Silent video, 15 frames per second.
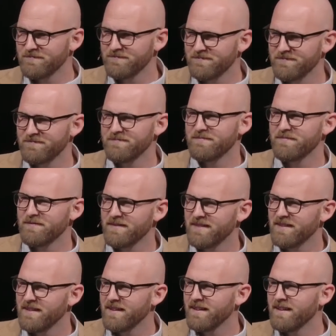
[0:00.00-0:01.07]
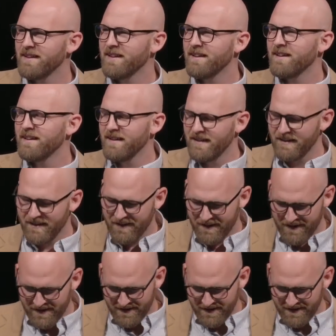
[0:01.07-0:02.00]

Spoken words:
Nothing is said.